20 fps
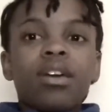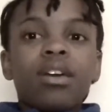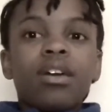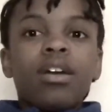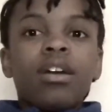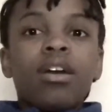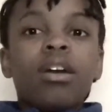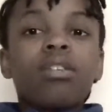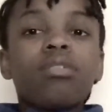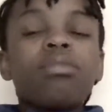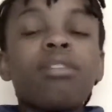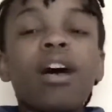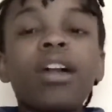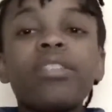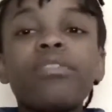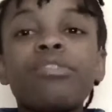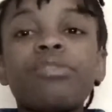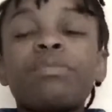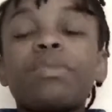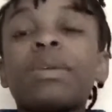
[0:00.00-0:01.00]
A lot of
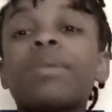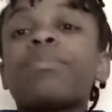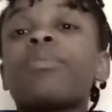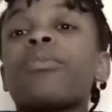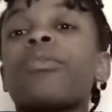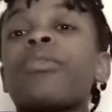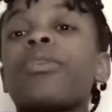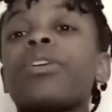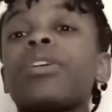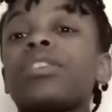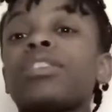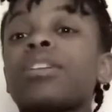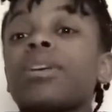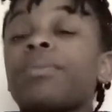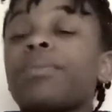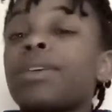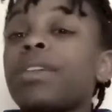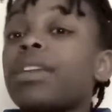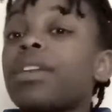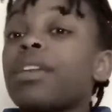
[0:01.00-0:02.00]
the people ended up
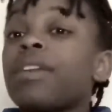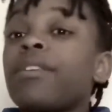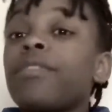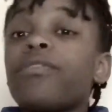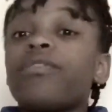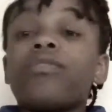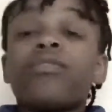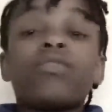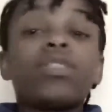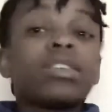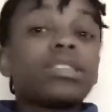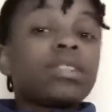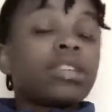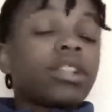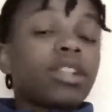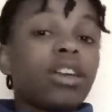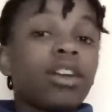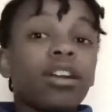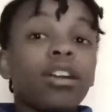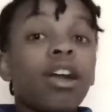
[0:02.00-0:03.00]
getting
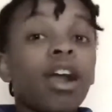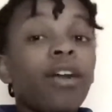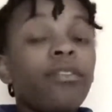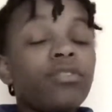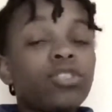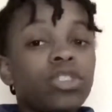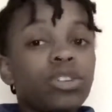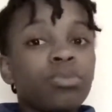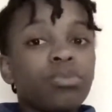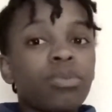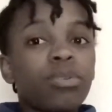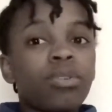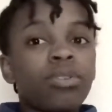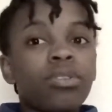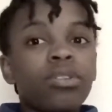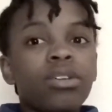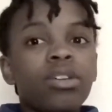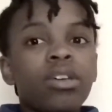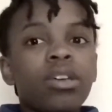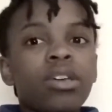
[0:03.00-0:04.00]
physically uncomfortable,
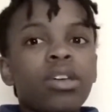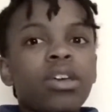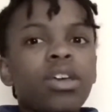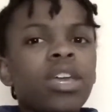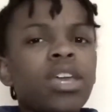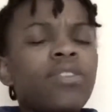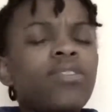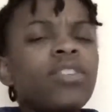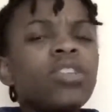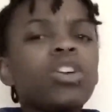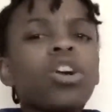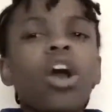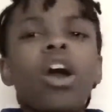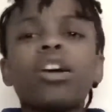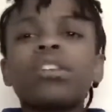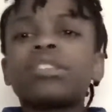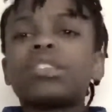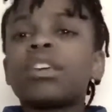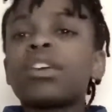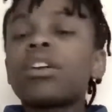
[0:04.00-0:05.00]
even
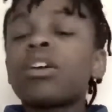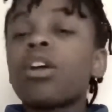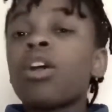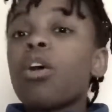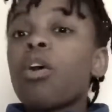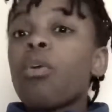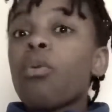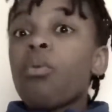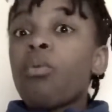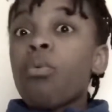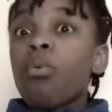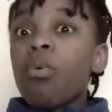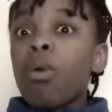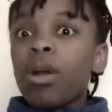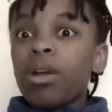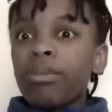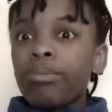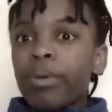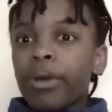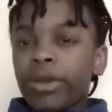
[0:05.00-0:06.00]
causing
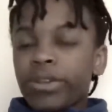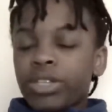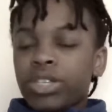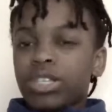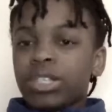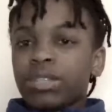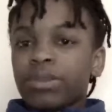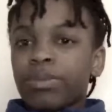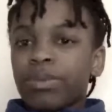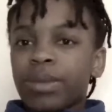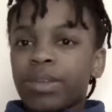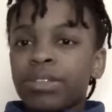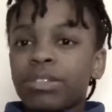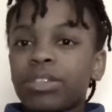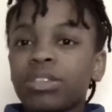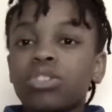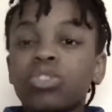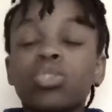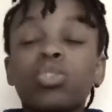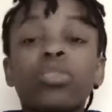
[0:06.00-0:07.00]
one participant
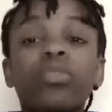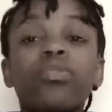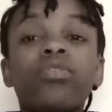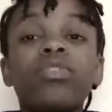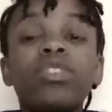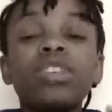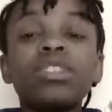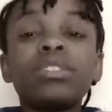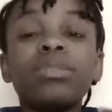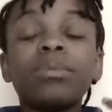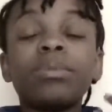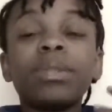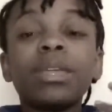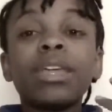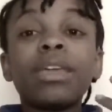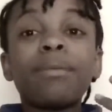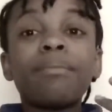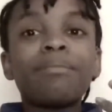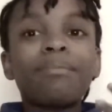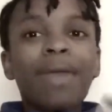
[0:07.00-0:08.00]
to
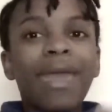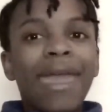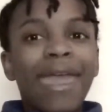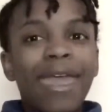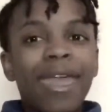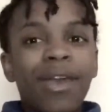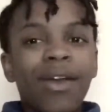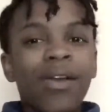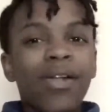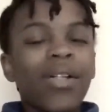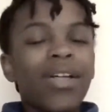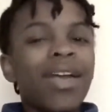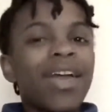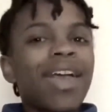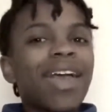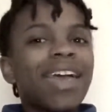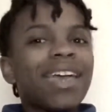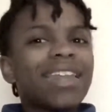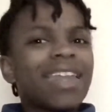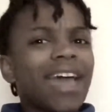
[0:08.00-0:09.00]
visibly pale
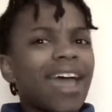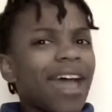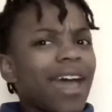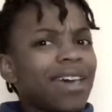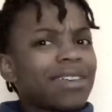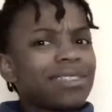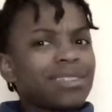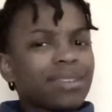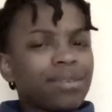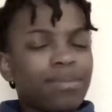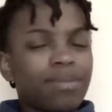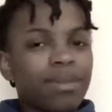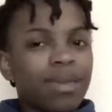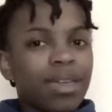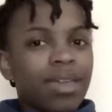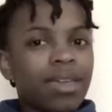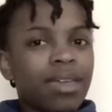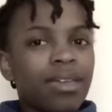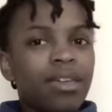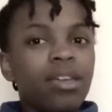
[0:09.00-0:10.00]
and ask
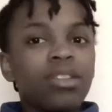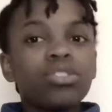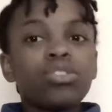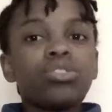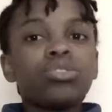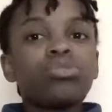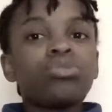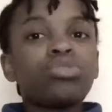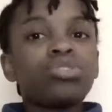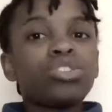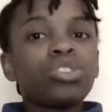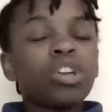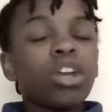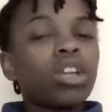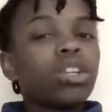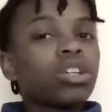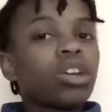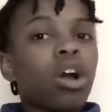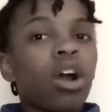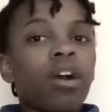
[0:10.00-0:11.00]
me to
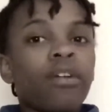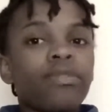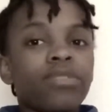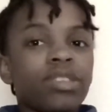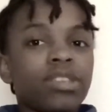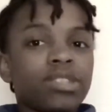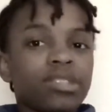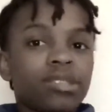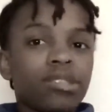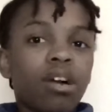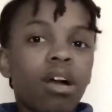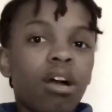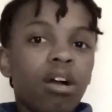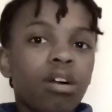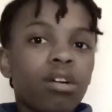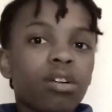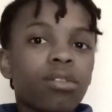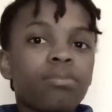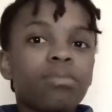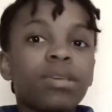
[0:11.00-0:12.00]
shut off the
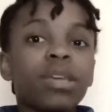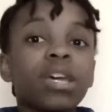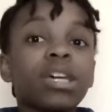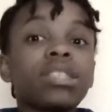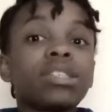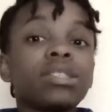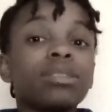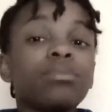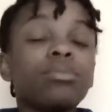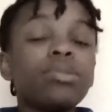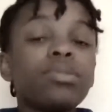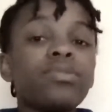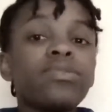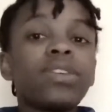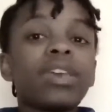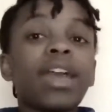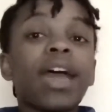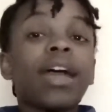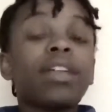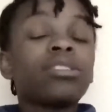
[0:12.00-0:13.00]
song because the movie
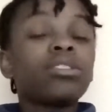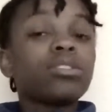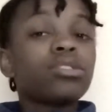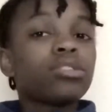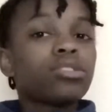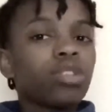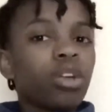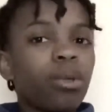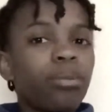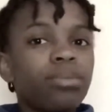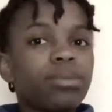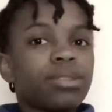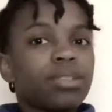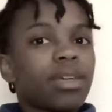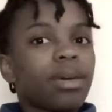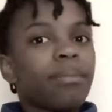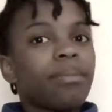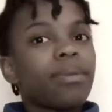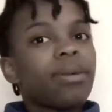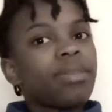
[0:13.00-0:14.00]
had disturbed
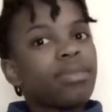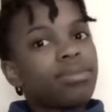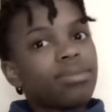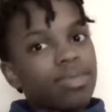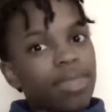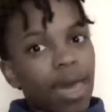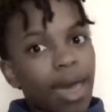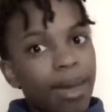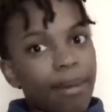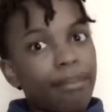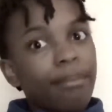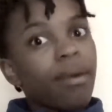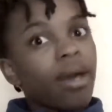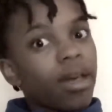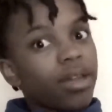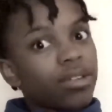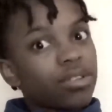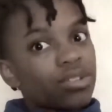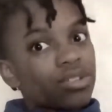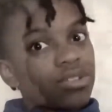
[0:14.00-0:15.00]
them that
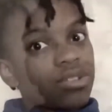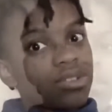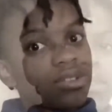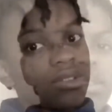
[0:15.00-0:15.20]
much.